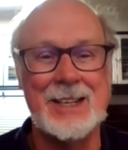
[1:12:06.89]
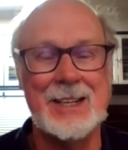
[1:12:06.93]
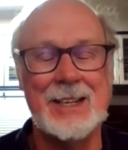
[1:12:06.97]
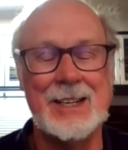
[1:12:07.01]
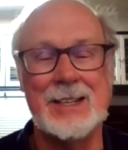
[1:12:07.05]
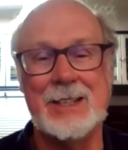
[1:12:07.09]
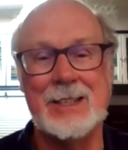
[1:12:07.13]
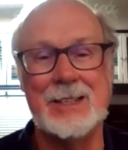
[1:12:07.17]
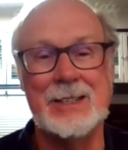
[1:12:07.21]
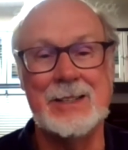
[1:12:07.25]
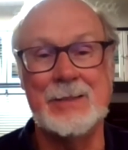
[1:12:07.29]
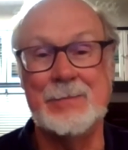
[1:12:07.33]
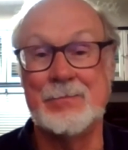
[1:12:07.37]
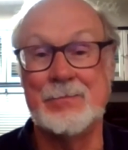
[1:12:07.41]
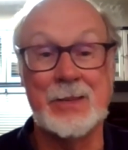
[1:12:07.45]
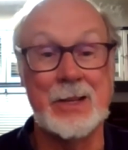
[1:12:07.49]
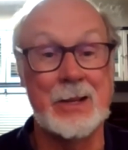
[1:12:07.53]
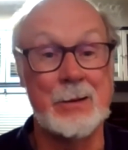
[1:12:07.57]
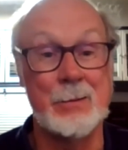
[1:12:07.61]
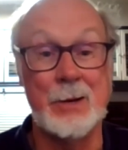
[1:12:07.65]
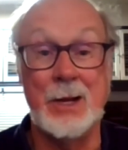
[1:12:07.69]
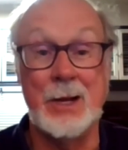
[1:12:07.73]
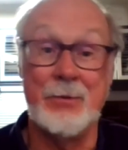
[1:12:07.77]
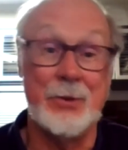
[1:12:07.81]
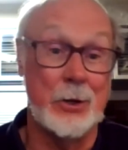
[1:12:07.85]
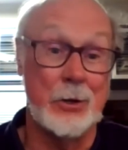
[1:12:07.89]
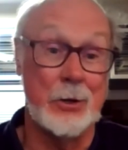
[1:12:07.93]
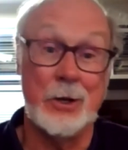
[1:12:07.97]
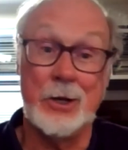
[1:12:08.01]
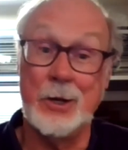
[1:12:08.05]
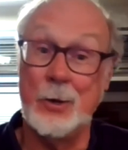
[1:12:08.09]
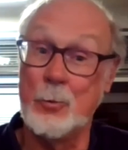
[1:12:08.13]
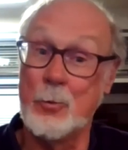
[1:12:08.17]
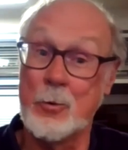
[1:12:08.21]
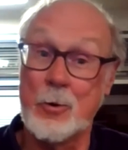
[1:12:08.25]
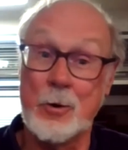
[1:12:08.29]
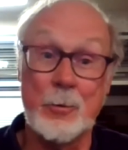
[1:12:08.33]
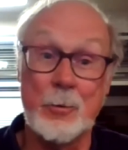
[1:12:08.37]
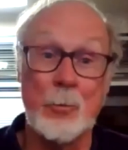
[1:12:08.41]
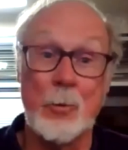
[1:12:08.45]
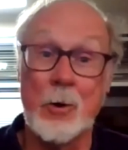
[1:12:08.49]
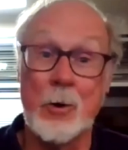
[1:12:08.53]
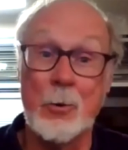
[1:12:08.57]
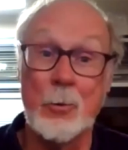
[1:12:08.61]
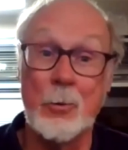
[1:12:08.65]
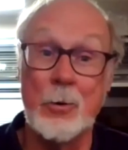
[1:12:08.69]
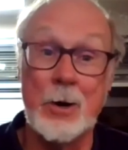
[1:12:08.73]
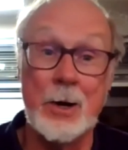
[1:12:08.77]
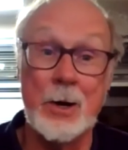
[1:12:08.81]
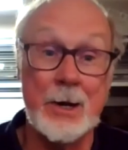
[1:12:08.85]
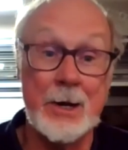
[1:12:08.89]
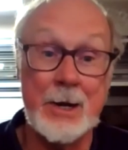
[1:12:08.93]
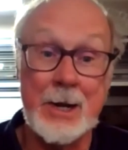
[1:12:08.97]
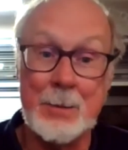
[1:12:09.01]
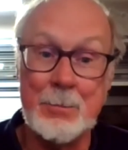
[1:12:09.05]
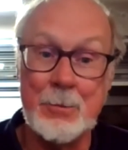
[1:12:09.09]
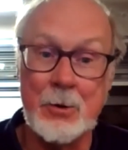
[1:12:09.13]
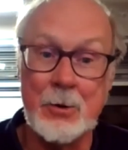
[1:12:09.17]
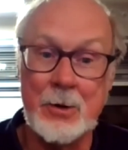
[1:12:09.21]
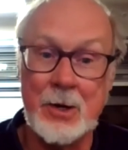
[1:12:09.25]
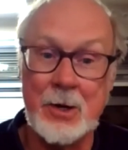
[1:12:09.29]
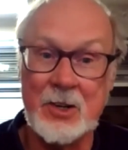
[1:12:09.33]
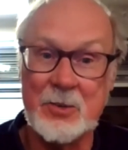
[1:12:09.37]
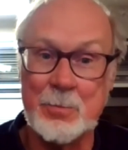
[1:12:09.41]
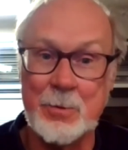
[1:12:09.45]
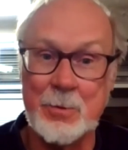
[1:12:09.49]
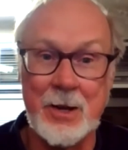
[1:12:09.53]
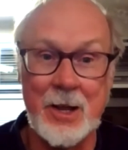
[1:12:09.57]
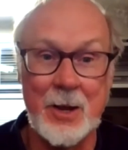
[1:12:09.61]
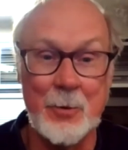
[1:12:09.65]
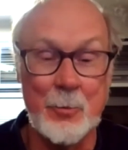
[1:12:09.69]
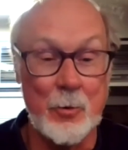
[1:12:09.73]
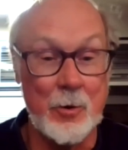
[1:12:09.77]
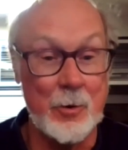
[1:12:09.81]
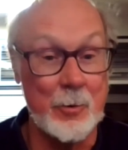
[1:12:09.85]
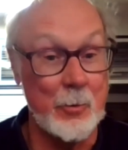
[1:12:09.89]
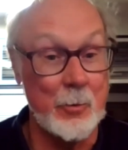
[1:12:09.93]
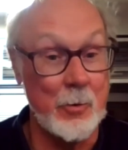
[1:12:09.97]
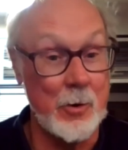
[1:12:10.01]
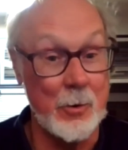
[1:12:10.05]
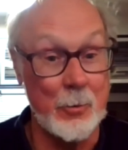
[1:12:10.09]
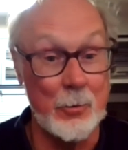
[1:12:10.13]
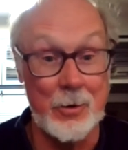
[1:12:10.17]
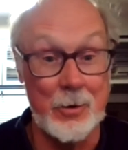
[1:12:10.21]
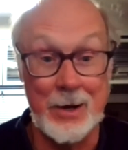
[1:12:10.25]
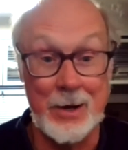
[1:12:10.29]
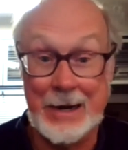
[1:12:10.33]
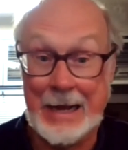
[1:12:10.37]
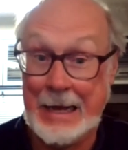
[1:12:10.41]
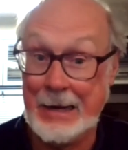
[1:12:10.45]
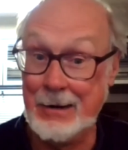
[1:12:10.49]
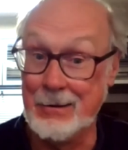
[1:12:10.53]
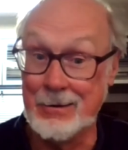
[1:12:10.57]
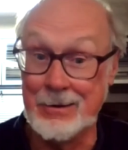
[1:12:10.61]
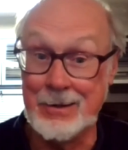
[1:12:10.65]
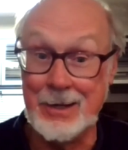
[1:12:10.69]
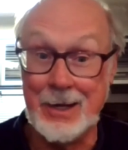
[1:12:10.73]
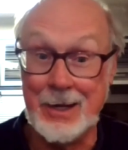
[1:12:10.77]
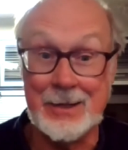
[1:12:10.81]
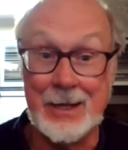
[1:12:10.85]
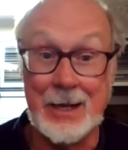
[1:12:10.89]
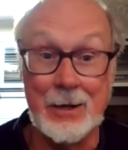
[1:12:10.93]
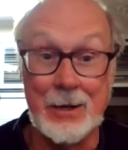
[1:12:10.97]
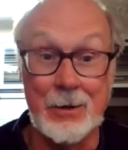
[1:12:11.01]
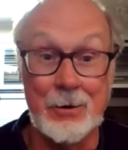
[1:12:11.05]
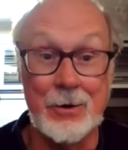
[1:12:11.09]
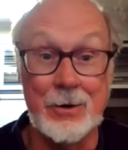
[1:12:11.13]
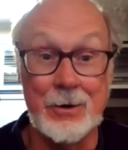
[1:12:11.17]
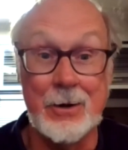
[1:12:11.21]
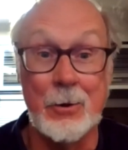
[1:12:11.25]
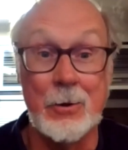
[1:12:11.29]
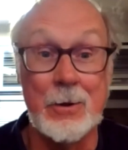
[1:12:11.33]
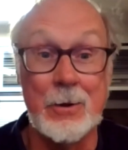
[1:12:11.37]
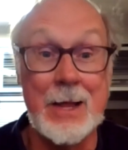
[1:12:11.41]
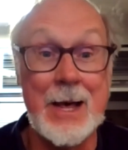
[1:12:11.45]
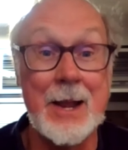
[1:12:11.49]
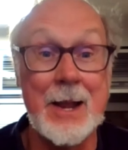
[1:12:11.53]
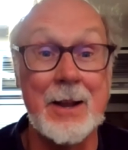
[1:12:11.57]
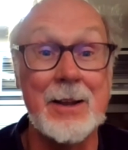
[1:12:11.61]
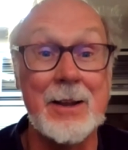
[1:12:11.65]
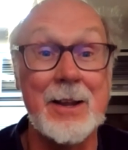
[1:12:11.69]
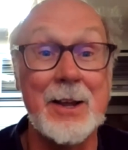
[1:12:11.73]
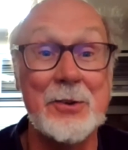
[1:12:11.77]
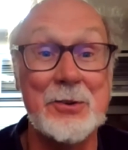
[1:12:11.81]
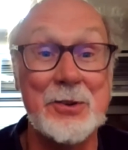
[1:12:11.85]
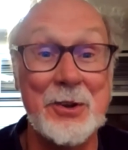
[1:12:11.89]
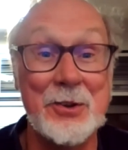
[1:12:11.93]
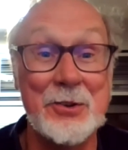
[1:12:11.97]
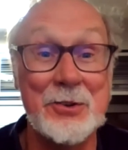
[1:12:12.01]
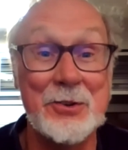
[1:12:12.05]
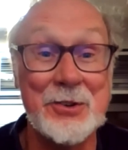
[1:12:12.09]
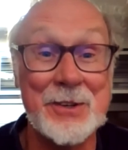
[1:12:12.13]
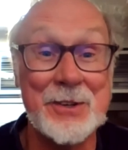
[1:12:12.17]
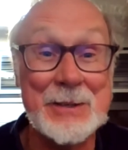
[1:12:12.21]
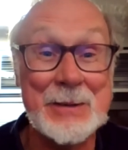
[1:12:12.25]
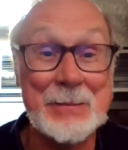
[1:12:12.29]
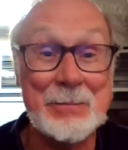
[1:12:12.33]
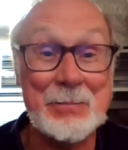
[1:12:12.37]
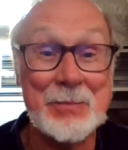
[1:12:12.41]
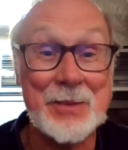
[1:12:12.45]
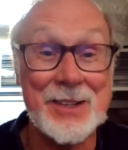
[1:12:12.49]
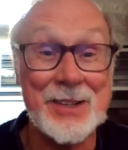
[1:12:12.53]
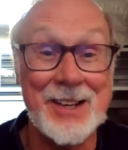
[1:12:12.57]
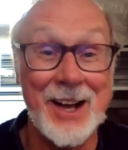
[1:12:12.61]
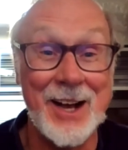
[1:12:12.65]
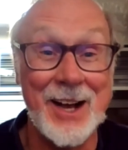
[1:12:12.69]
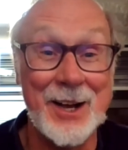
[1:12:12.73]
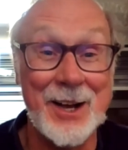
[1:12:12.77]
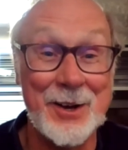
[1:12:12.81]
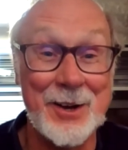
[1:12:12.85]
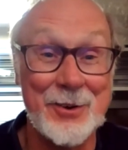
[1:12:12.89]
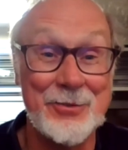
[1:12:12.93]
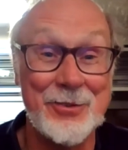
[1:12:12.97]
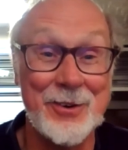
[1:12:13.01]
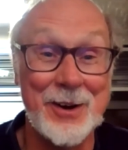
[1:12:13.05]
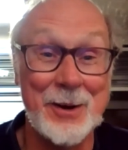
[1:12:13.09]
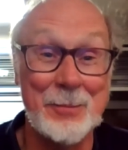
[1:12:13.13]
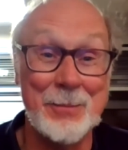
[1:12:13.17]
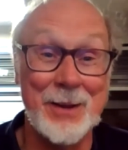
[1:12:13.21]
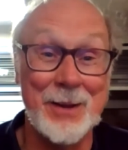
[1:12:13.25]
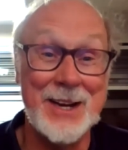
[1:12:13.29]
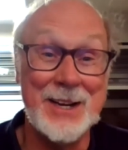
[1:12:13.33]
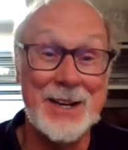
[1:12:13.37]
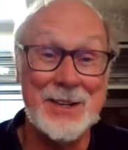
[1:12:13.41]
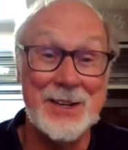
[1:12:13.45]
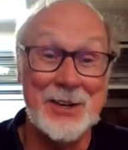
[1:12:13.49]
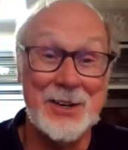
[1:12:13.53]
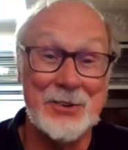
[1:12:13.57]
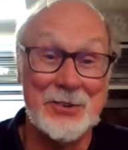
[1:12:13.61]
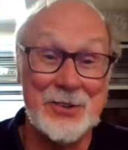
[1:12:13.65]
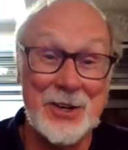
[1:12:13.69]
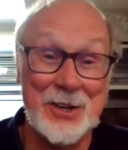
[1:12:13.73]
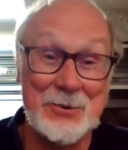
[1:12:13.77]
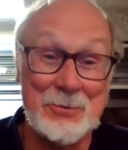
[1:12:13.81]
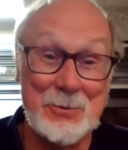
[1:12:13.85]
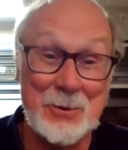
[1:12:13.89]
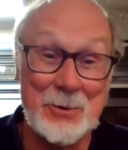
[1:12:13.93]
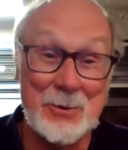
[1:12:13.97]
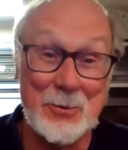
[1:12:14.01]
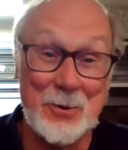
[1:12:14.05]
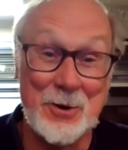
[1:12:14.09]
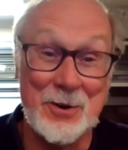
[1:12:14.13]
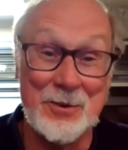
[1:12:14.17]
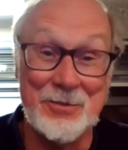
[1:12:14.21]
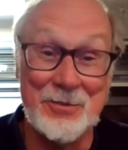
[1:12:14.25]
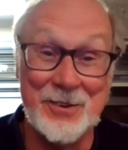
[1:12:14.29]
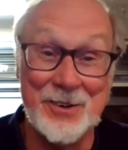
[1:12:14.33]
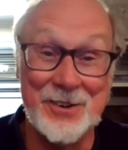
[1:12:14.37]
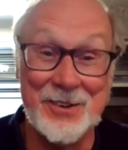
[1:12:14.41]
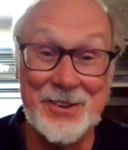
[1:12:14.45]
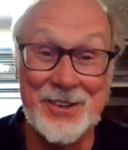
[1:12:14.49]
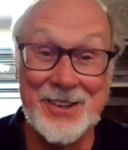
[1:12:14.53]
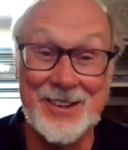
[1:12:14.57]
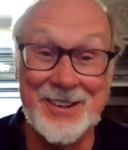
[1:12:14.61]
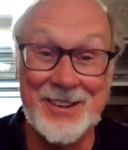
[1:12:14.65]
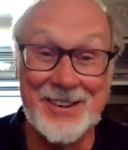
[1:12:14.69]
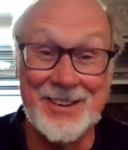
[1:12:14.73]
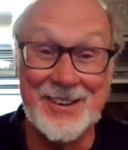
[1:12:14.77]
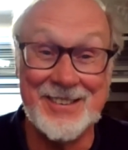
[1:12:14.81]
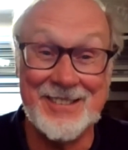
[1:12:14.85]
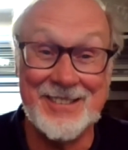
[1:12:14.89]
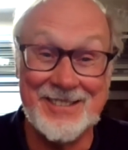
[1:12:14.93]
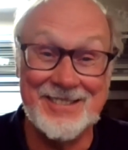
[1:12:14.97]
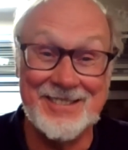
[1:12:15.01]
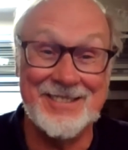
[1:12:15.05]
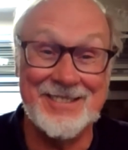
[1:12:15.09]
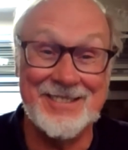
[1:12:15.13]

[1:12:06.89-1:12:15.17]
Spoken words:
But if you look at World War I, I'm no expert on World War I don't think they learned a whole lot of lessons from 19th century warfare there.